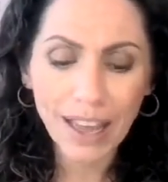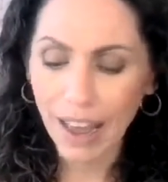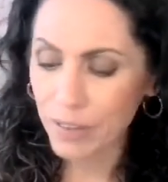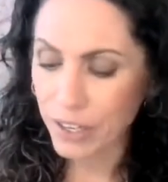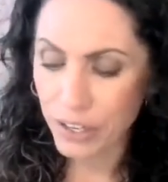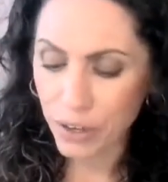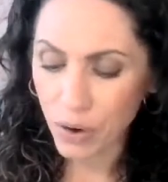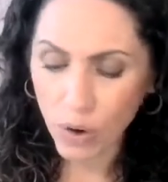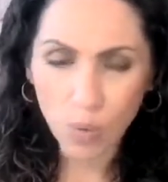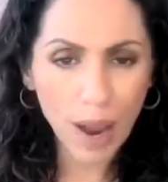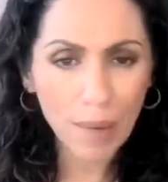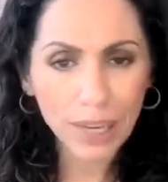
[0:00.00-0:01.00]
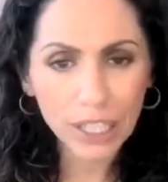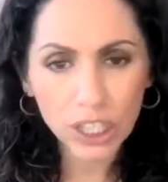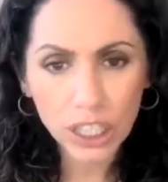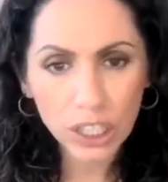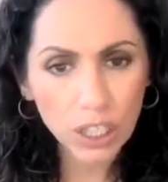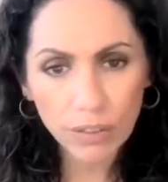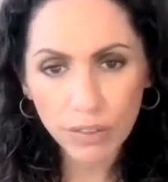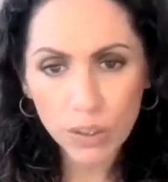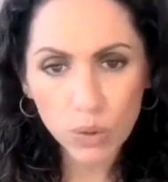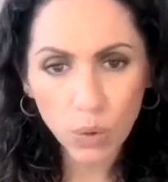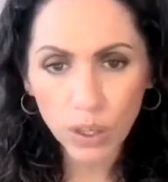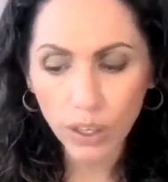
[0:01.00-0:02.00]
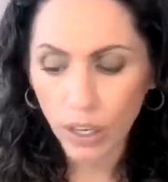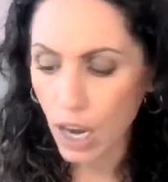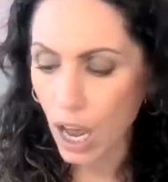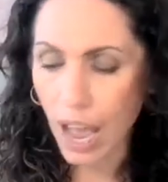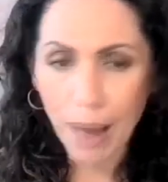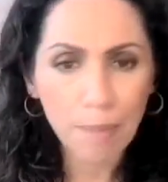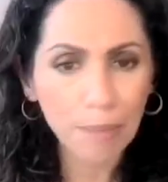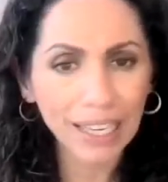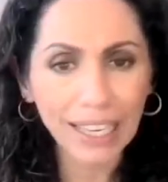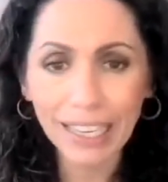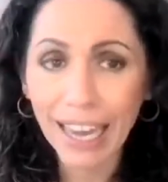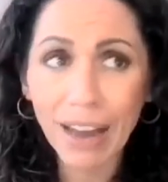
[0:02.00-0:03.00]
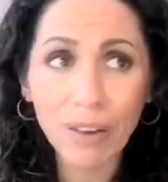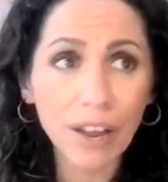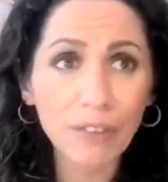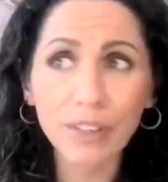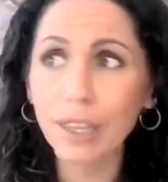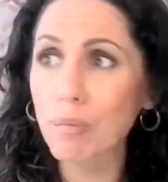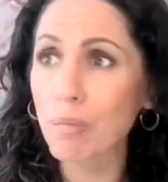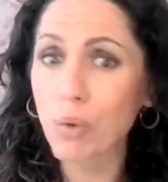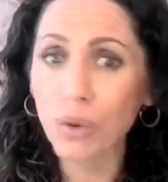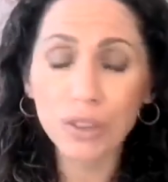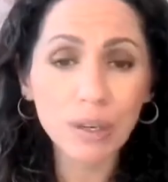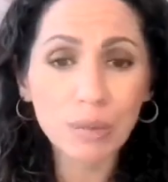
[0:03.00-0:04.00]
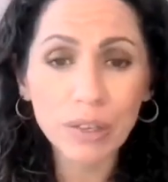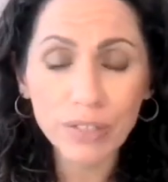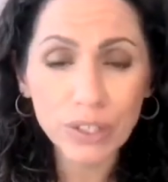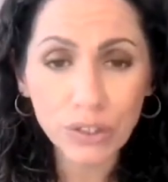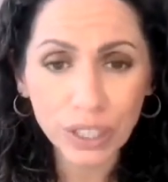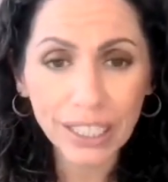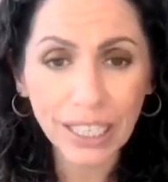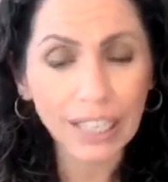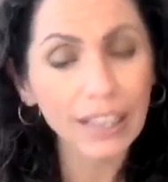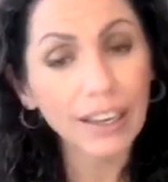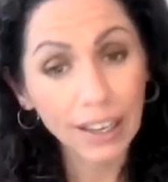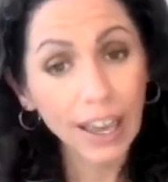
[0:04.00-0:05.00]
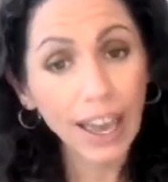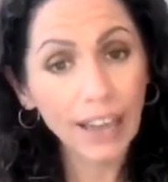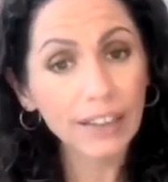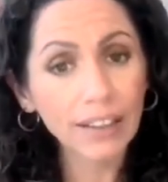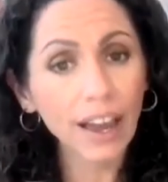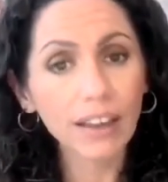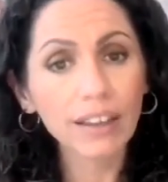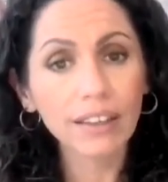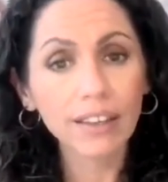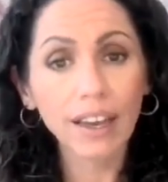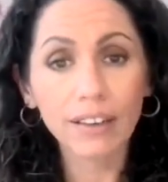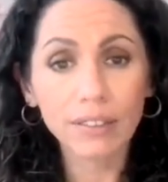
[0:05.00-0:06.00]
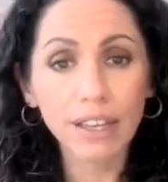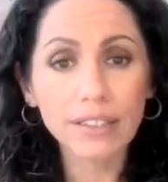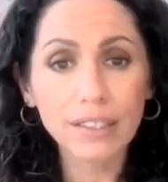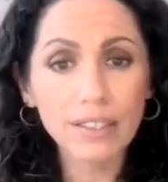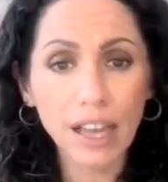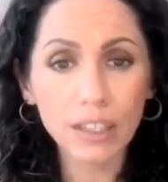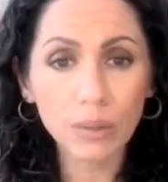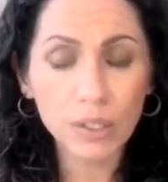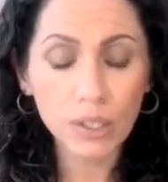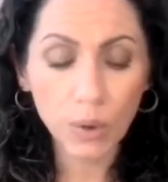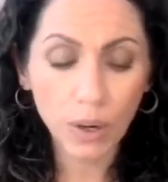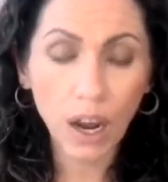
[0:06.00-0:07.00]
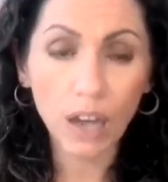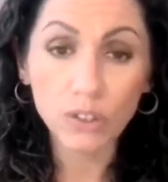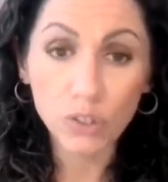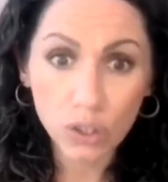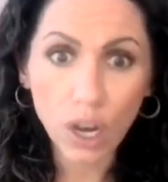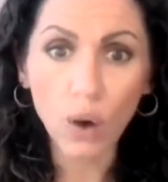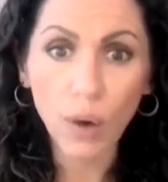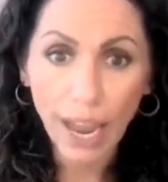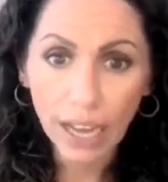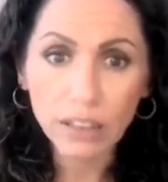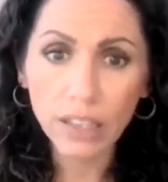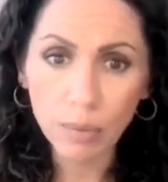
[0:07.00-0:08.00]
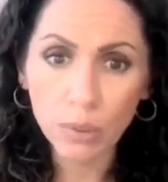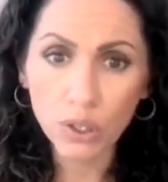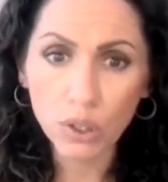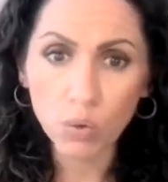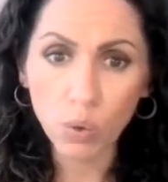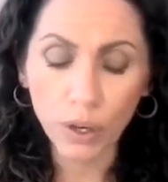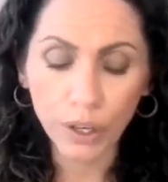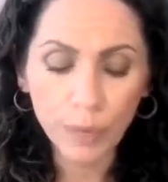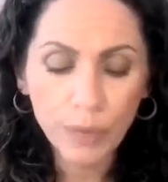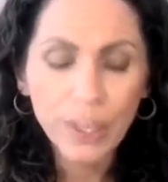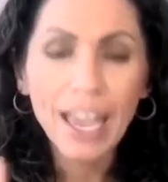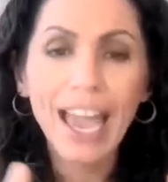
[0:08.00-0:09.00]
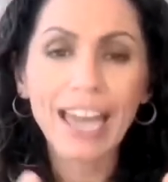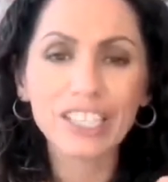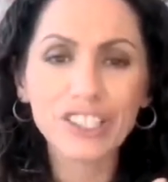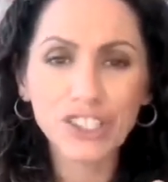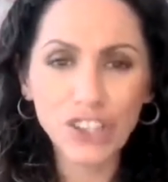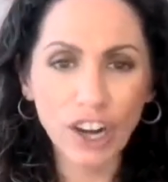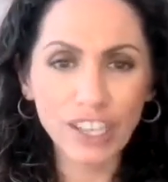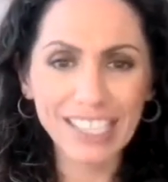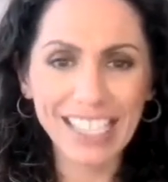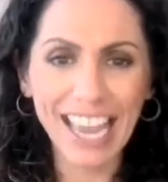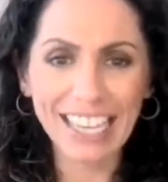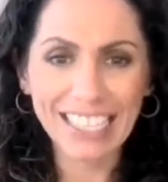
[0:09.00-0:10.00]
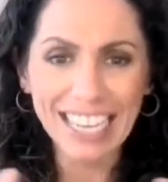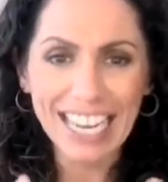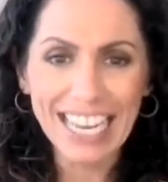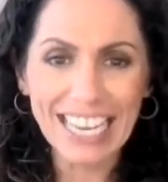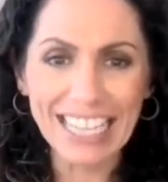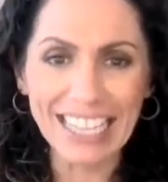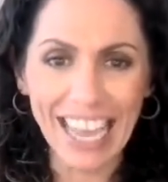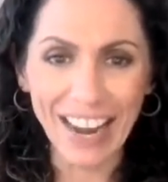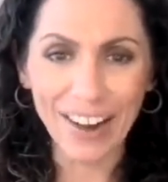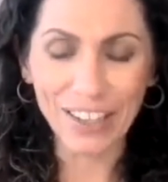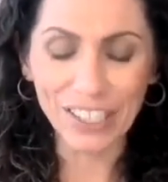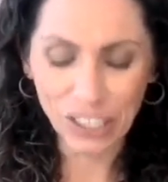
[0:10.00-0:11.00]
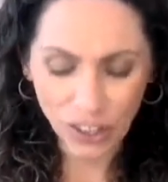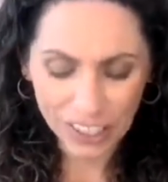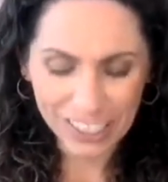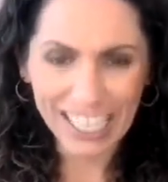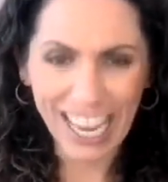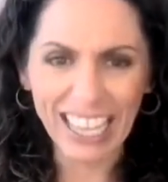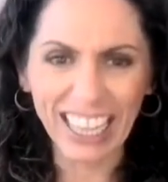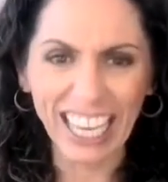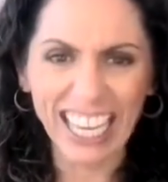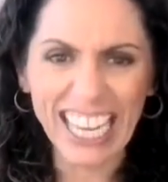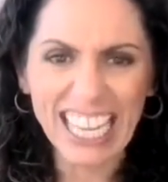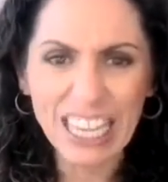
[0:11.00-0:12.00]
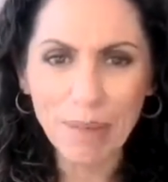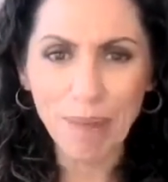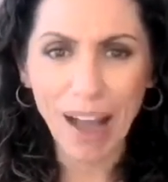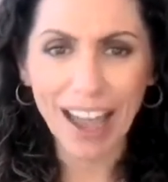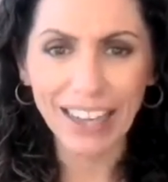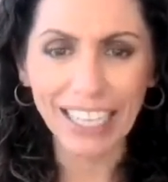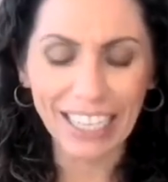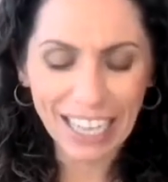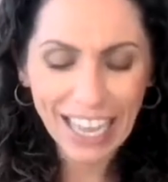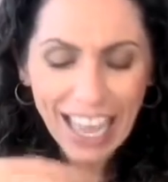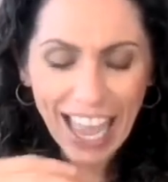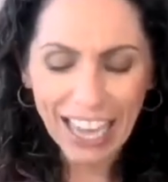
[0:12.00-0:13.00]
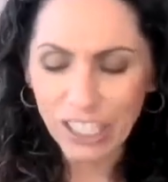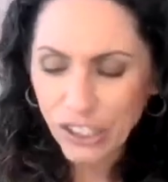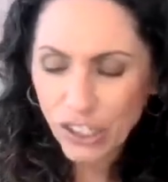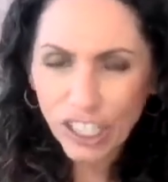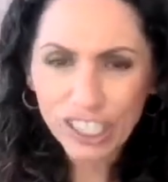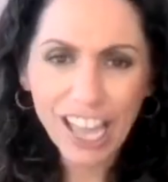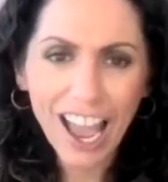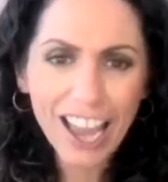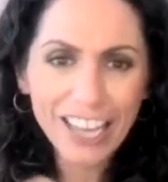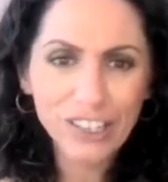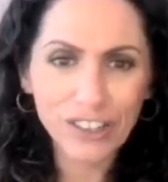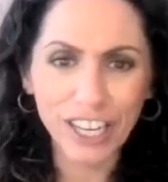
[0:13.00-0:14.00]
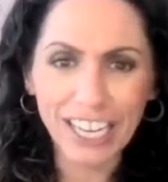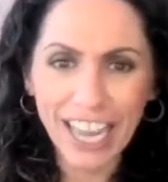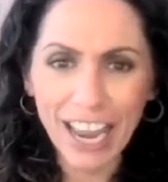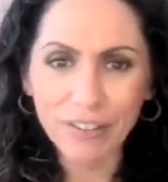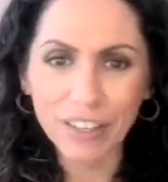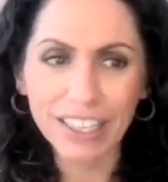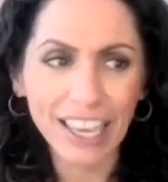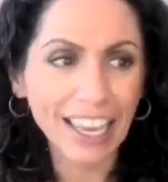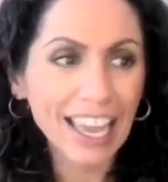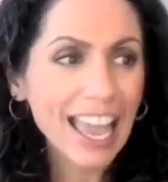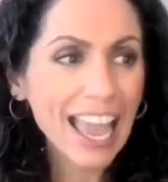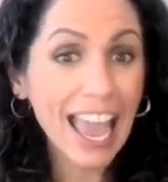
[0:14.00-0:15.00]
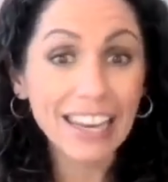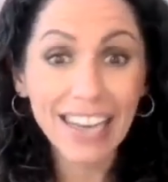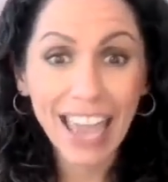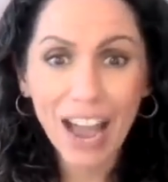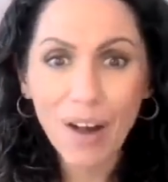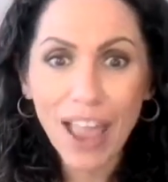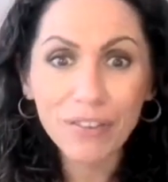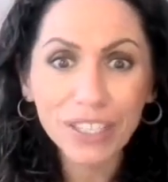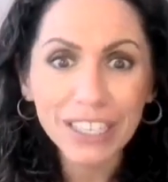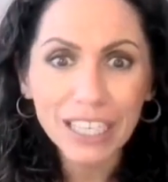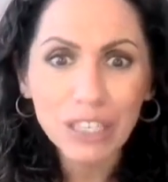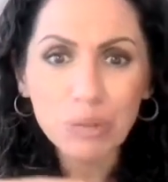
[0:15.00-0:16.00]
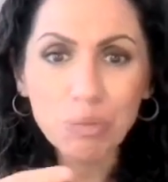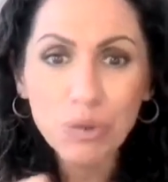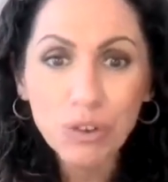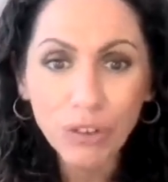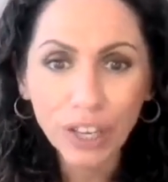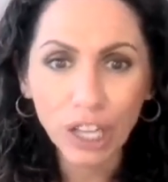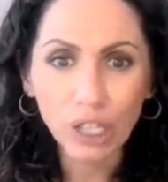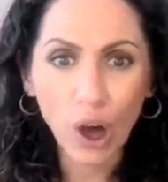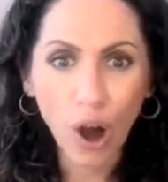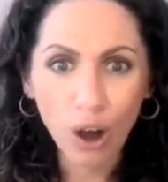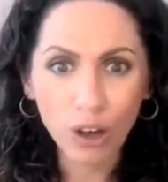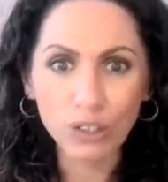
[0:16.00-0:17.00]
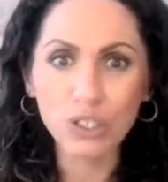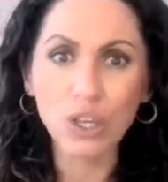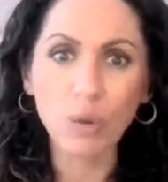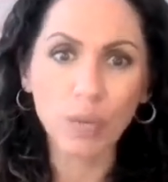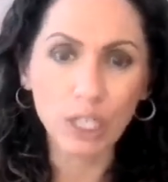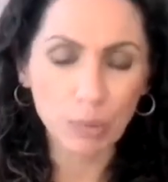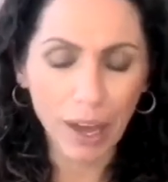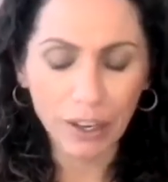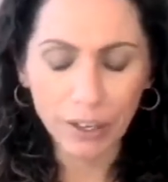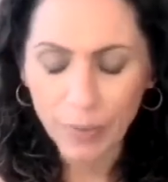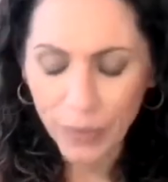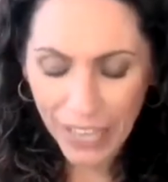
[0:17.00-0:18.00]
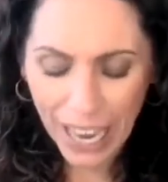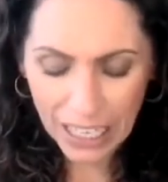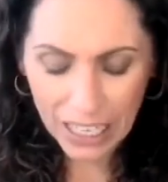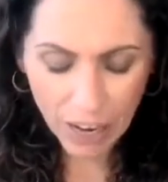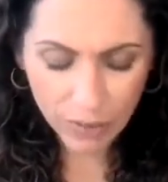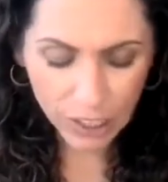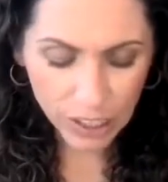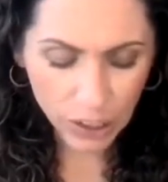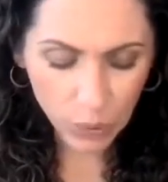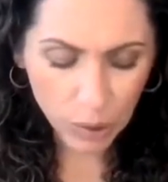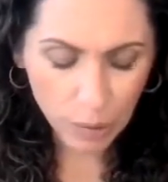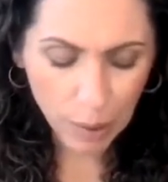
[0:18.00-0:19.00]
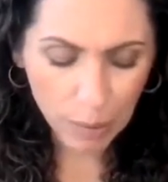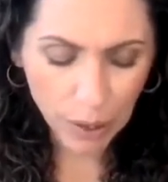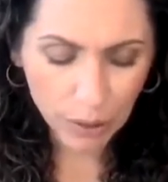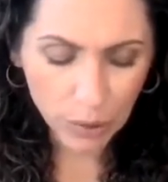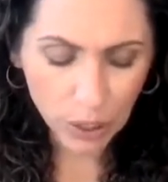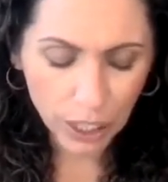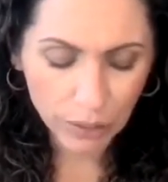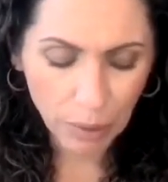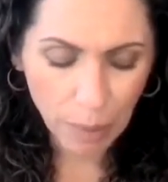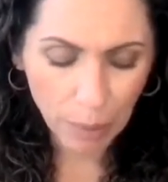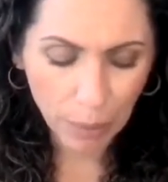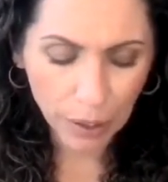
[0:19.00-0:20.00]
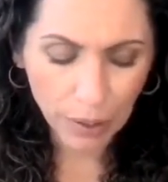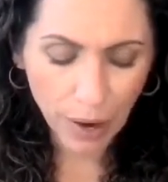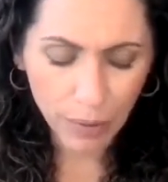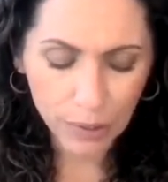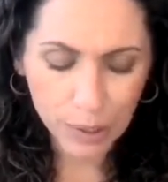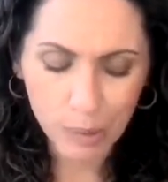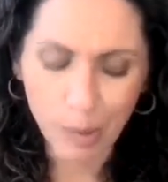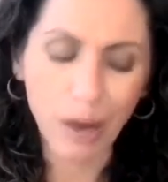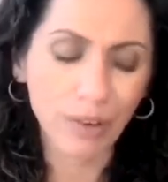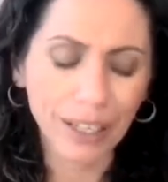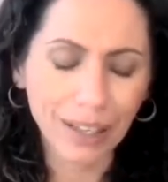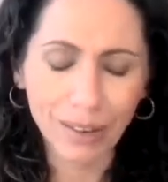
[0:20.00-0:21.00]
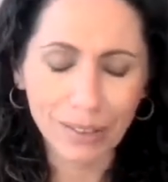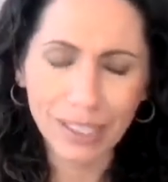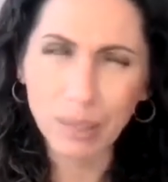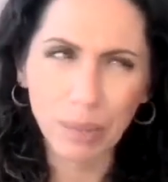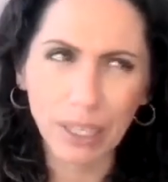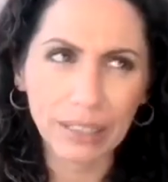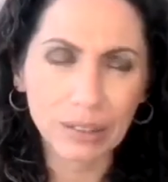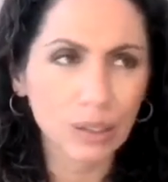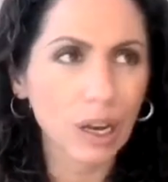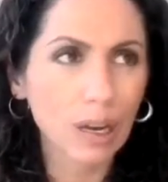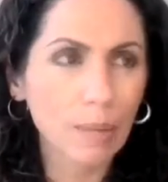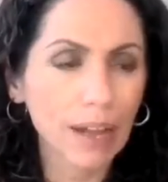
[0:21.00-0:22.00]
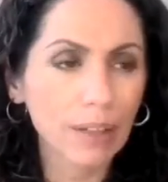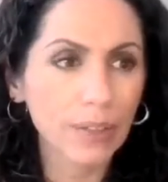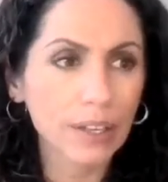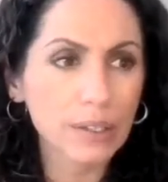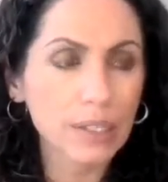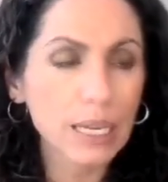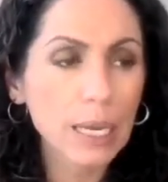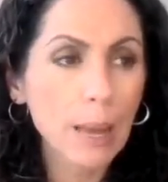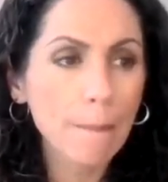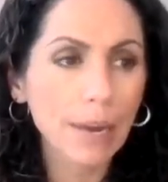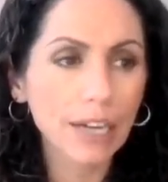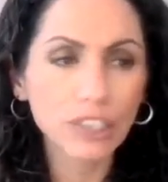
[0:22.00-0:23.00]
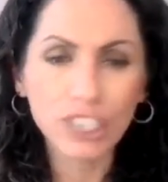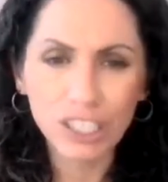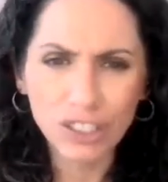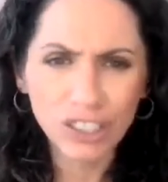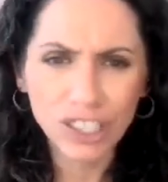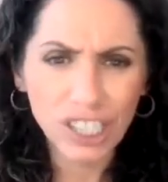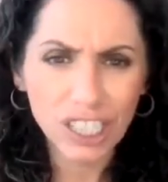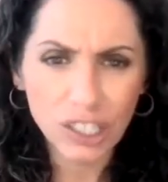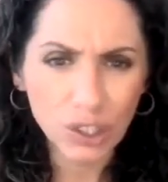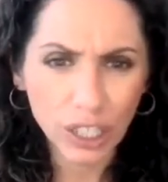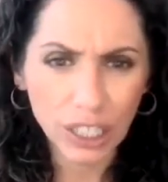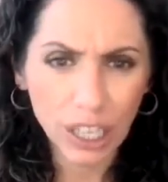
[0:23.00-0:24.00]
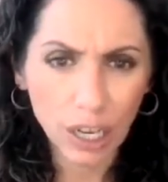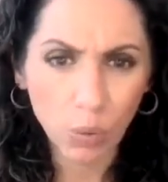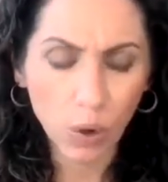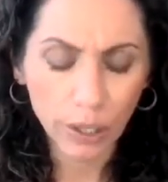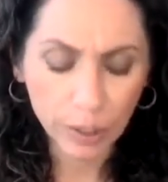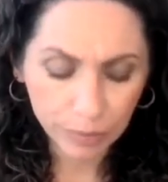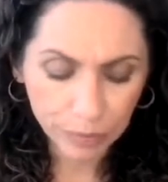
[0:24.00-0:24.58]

And then you're going, why am I drinking all of this water? I'm peeing out, I feel like more than I'm even drinking. And yeah, that's exactly what's going on. So add the lemon to the water and it starts getting in there. It starts getting like in the body and it starts hydrating everything. And now everything is moving along so much better. I had a conversation with my mother. I'm trying to remember it on the spot right now because I didn't plan to talk about this. But she doesn't drink a lot of water.